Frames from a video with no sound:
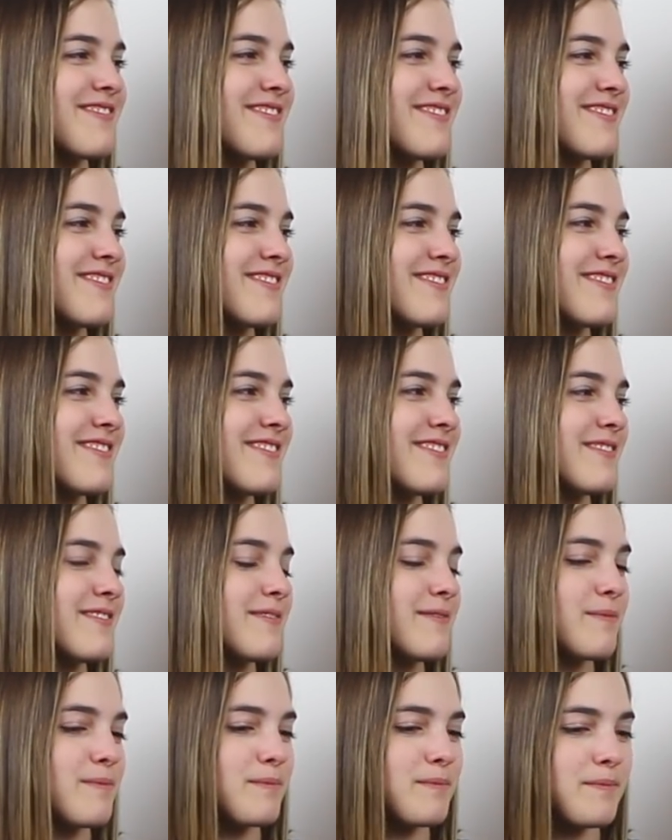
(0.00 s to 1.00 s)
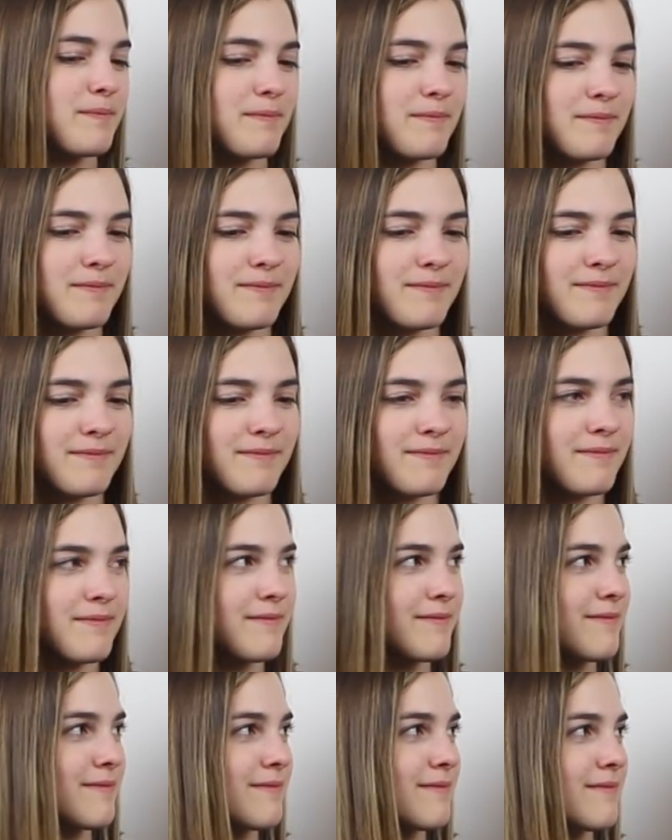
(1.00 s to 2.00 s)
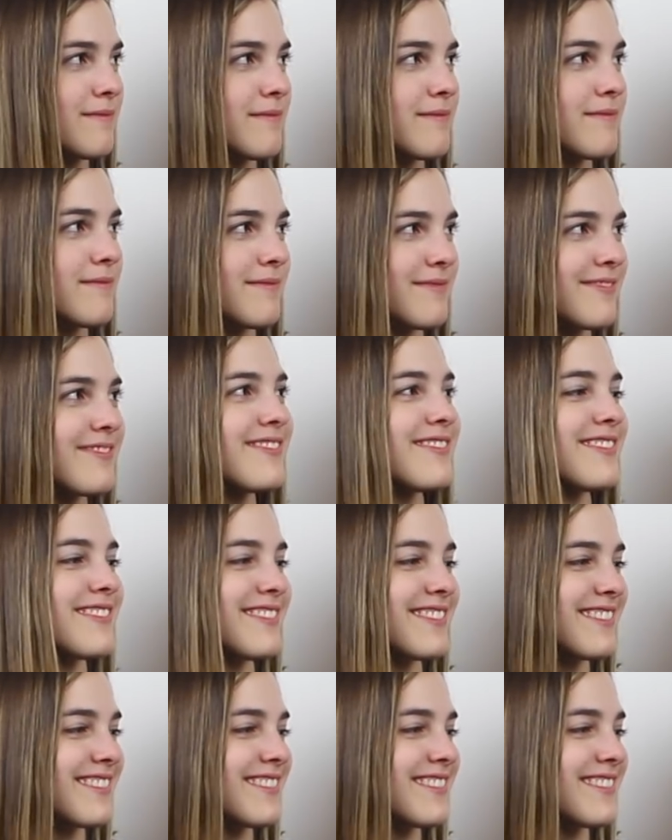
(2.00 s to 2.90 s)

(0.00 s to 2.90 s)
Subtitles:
The person shown says nothing.